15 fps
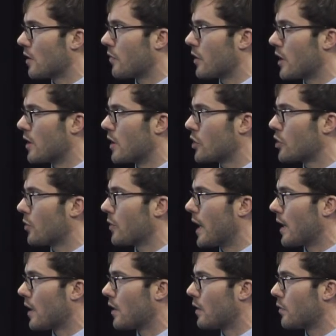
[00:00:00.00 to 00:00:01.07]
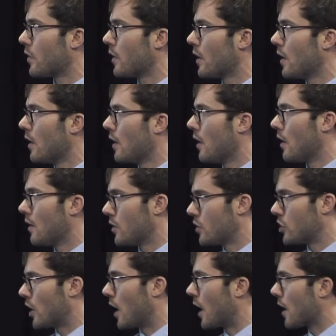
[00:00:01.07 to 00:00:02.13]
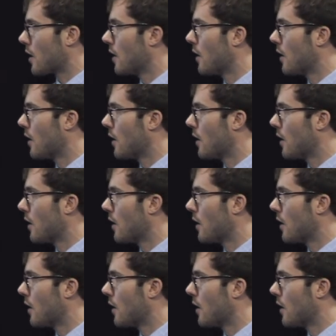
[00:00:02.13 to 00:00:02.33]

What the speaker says: of the initial negative shock.